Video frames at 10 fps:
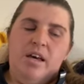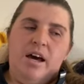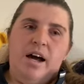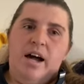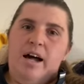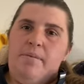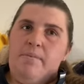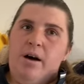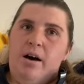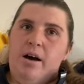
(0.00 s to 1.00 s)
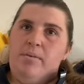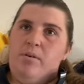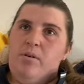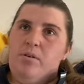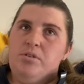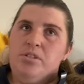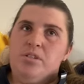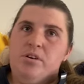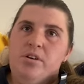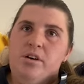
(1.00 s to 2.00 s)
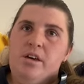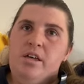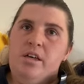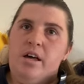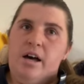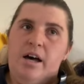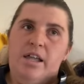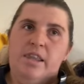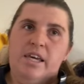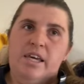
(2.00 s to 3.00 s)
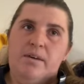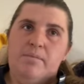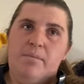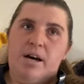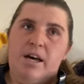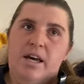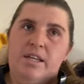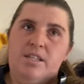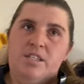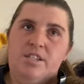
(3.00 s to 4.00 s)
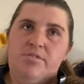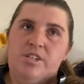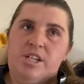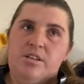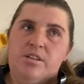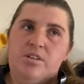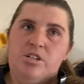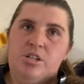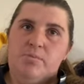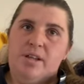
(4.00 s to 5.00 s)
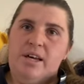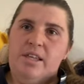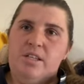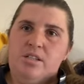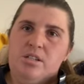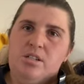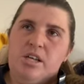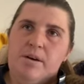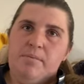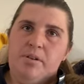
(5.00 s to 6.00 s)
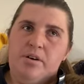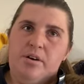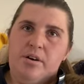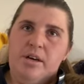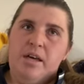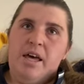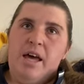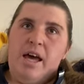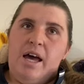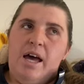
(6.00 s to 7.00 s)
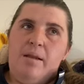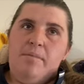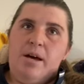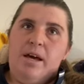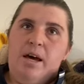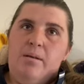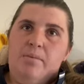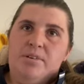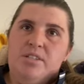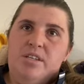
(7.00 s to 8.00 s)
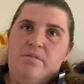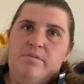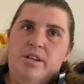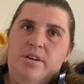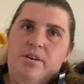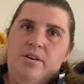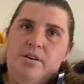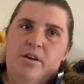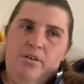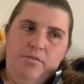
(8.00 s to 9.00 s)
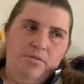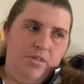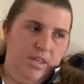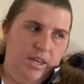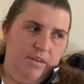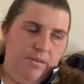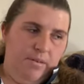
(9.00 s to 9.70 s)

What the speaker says: I will also link my assistive technology playlist down below and my unboxing video of the